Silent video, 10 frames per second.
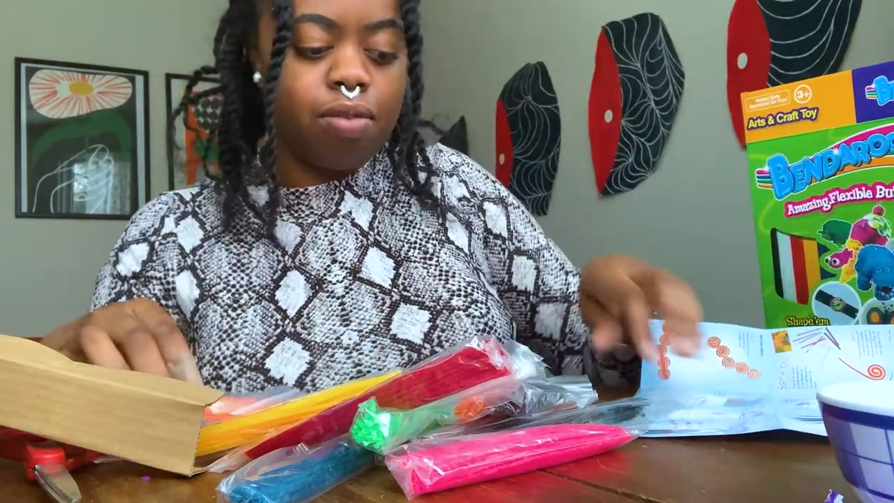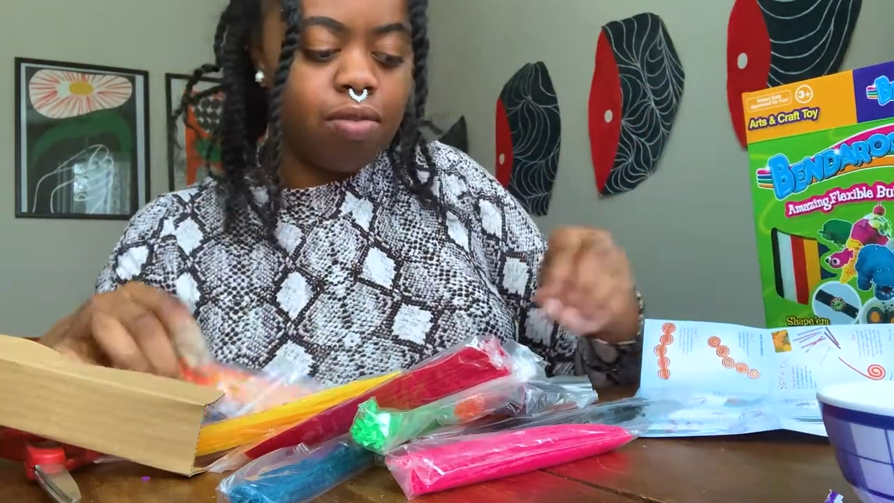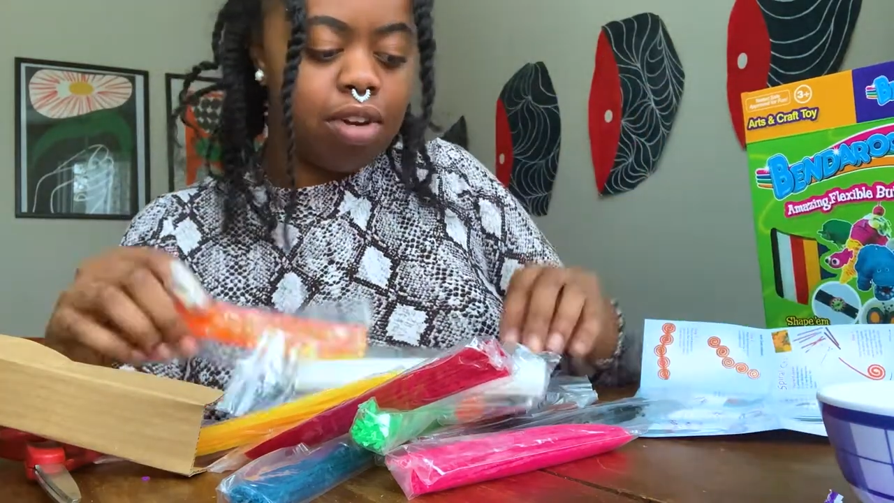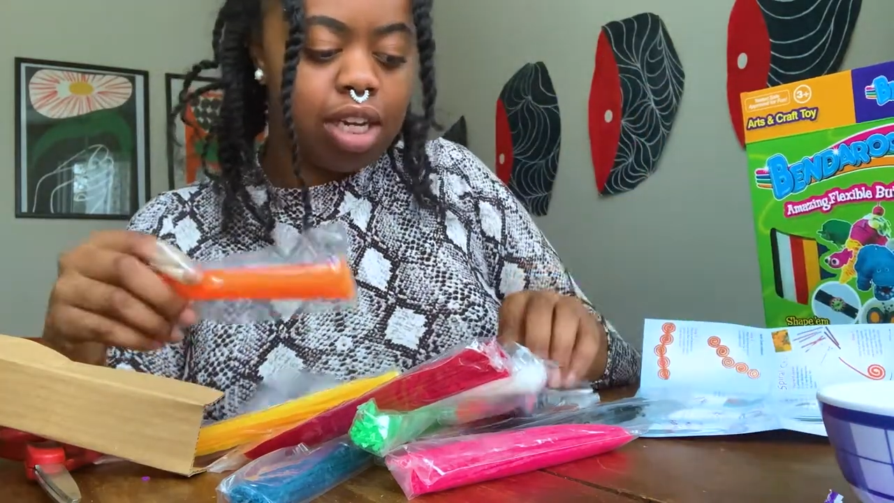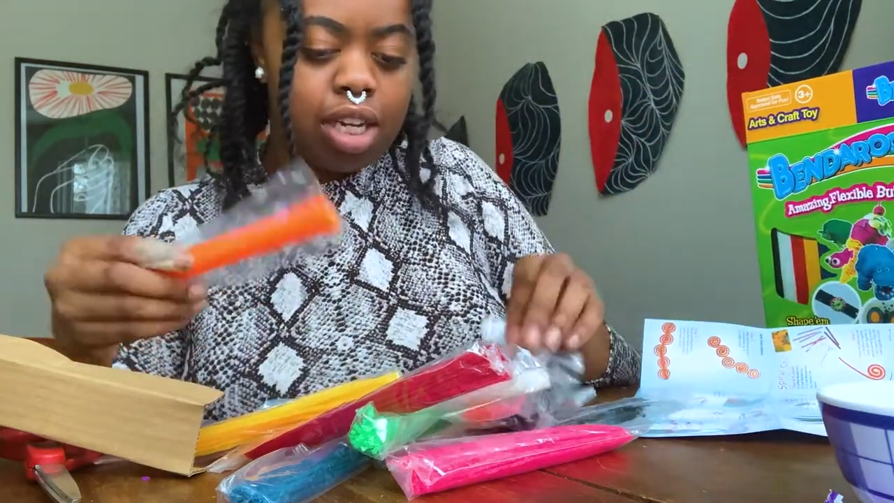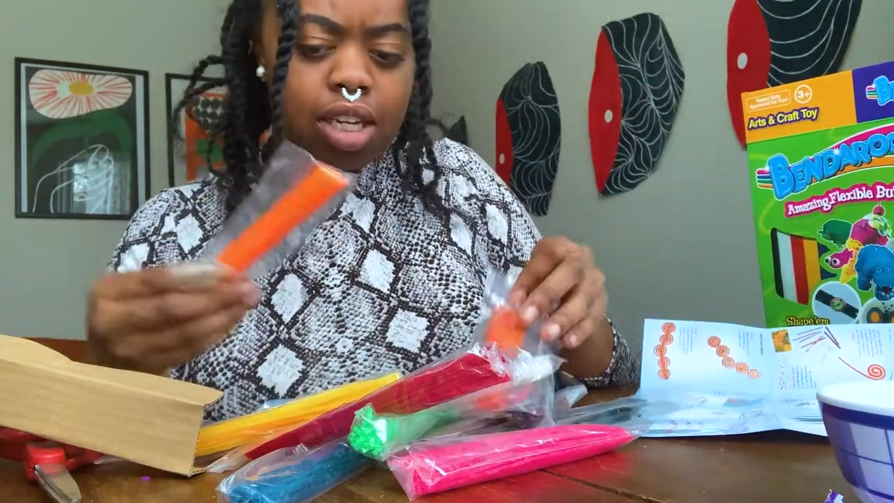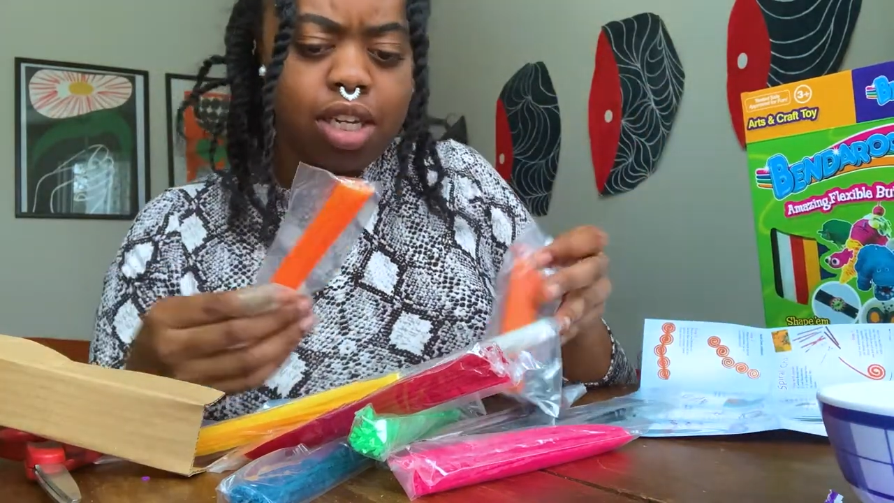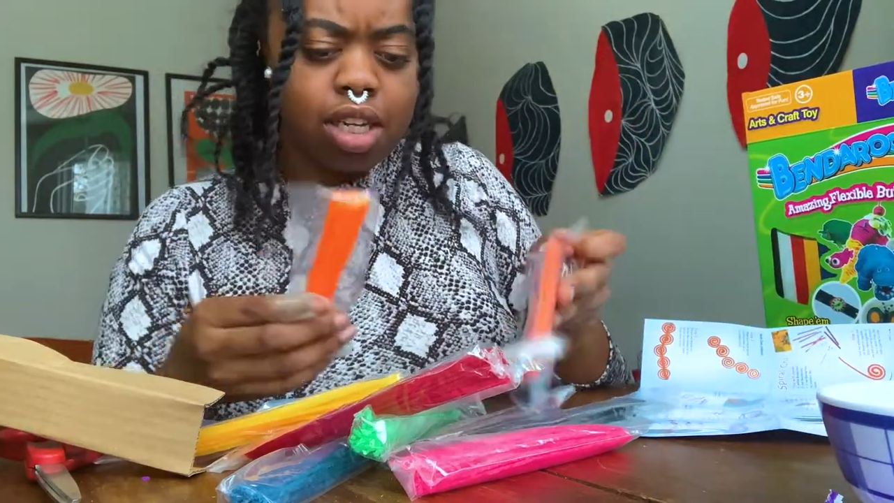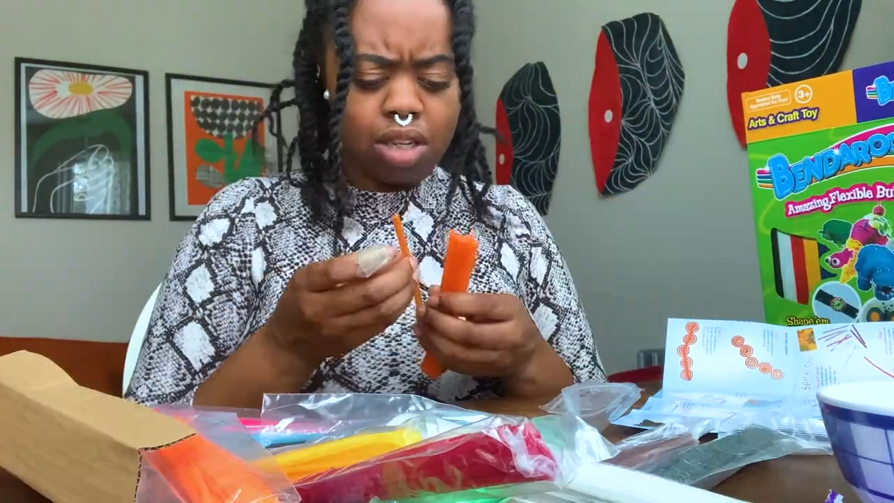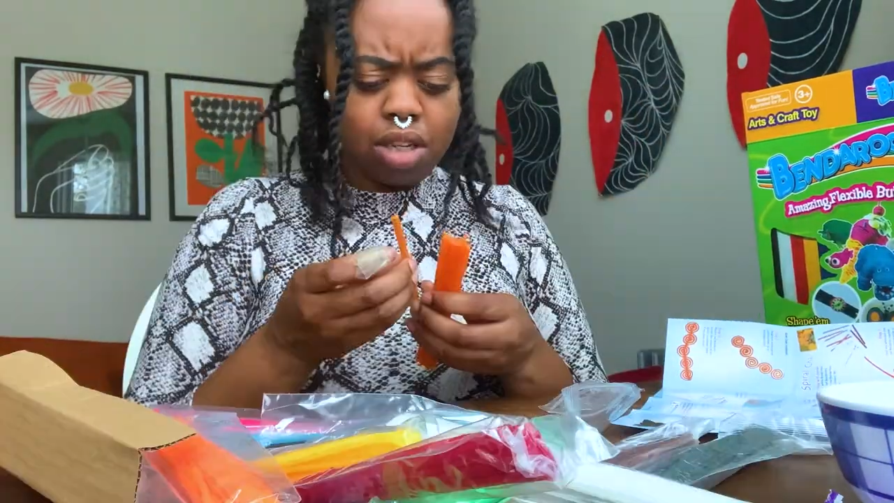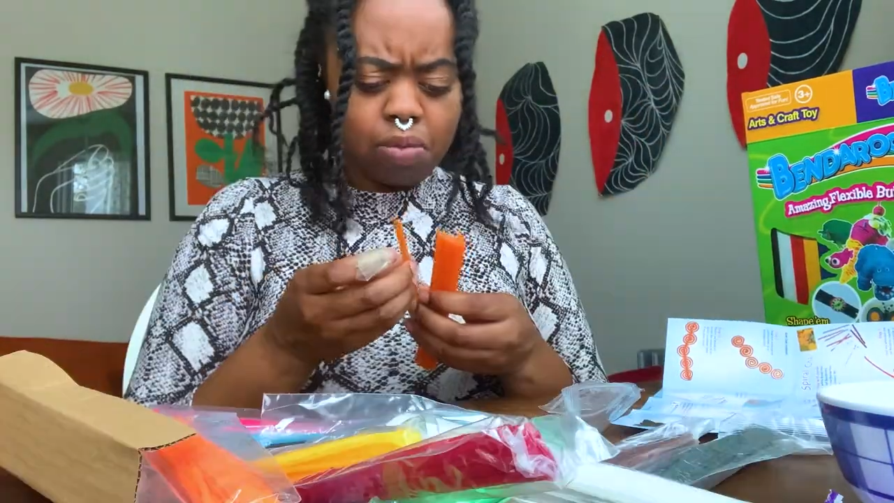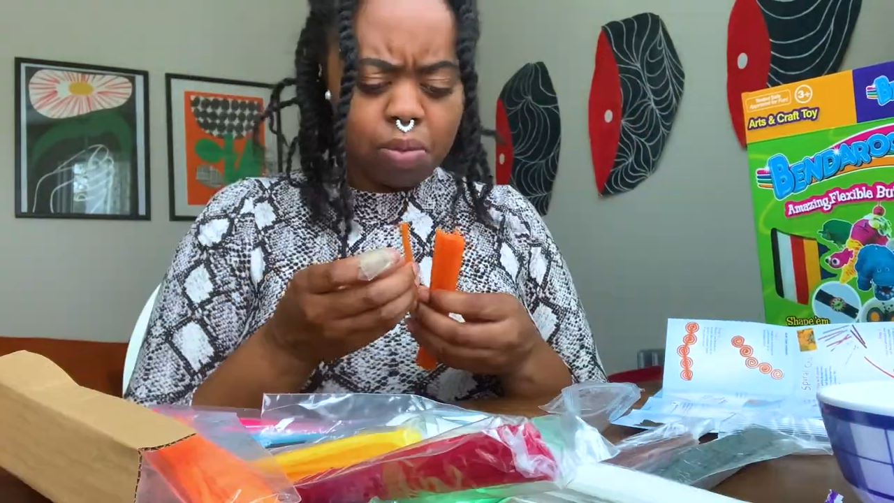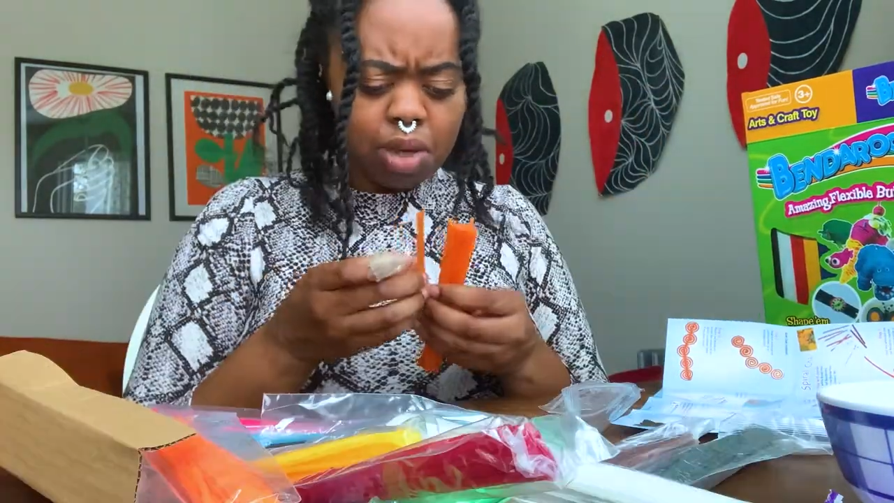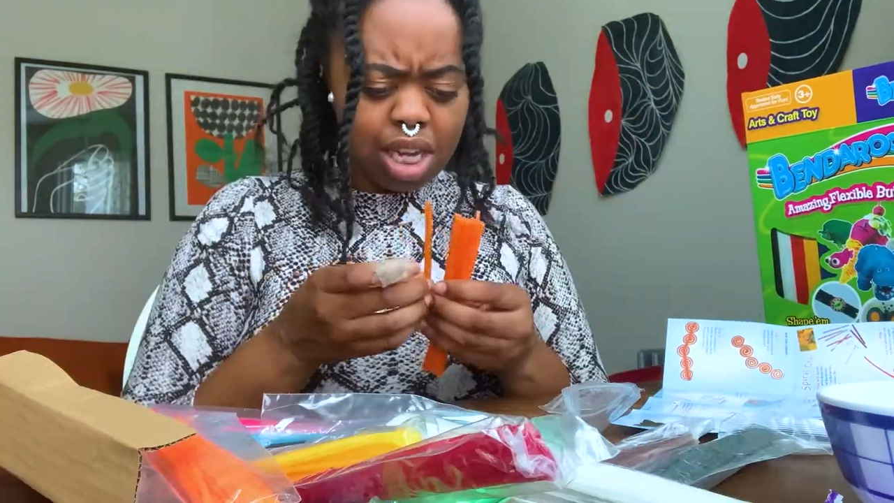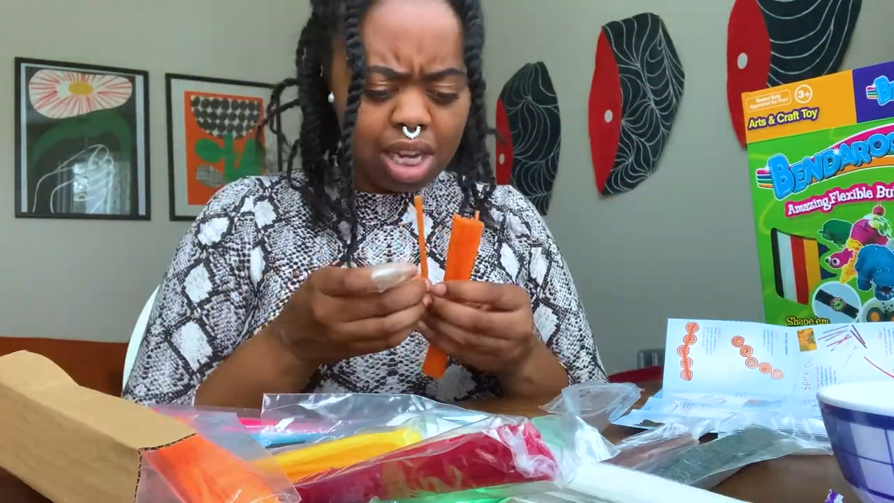ready.
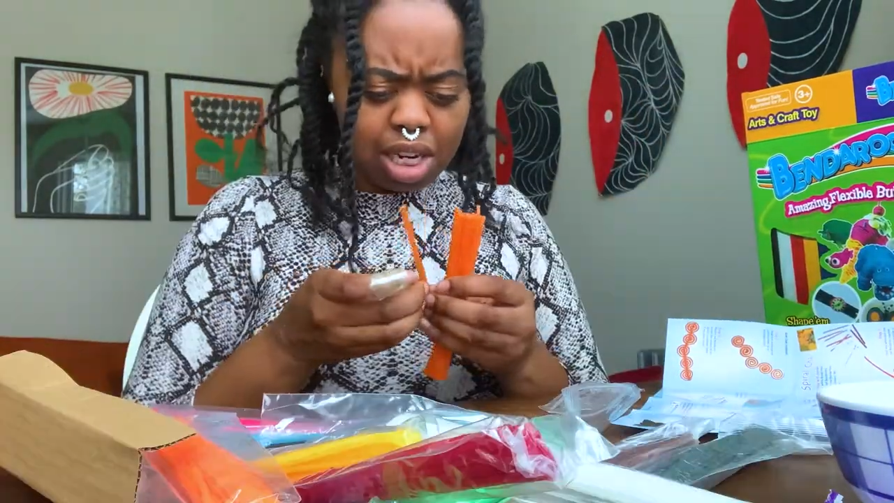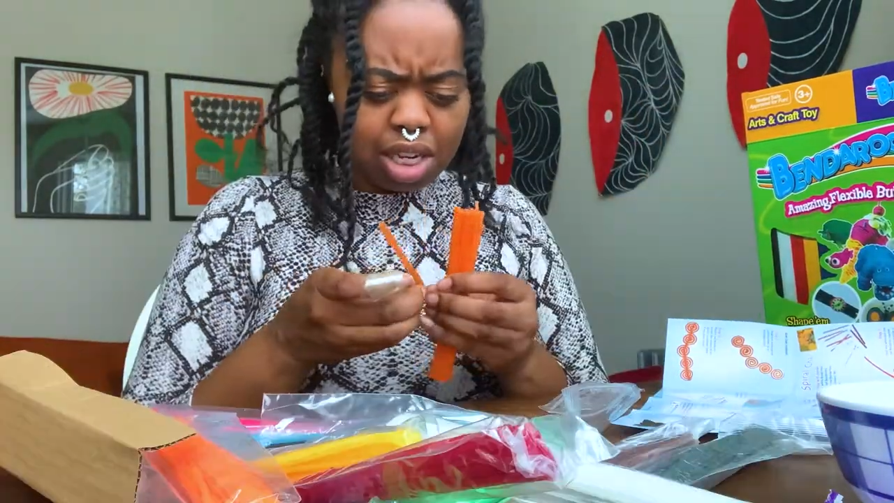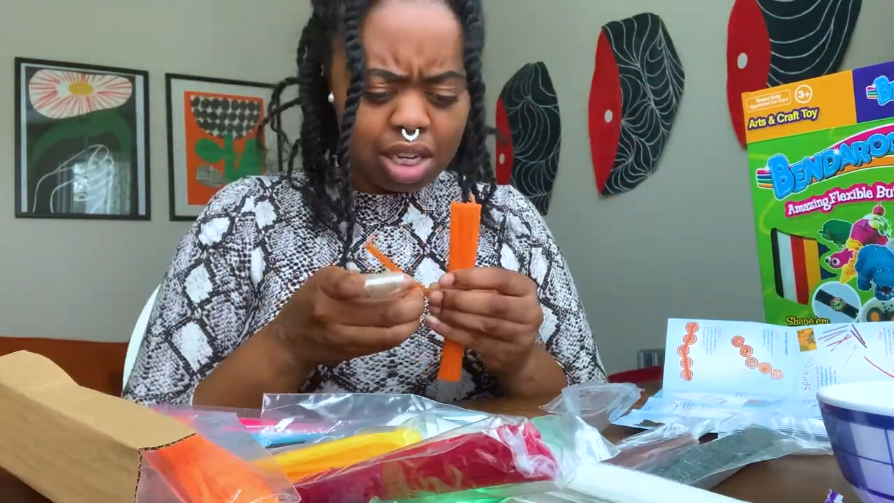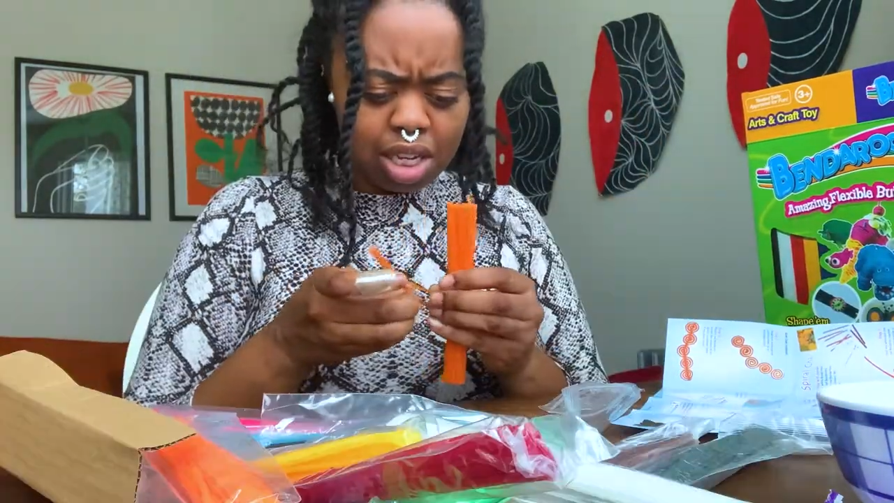Wait.